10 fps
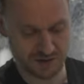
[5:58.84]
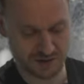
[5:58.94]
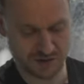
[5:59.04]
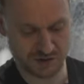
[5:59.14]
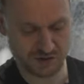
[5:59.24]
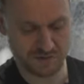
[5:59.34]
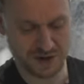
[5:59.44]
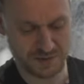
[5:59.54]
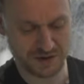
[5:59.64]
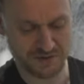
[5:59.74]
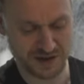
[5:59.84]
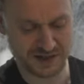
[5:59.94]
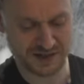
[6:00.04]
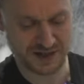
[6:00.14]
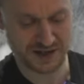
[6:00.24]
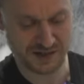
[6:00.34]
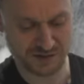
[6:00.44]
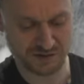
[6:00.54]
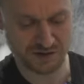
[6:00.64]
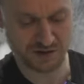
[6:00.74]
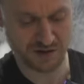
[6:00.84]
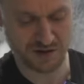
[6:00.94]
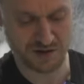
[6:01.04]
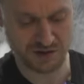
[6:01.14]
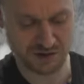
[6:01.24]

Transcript: it should be about the right size. So I'm just going to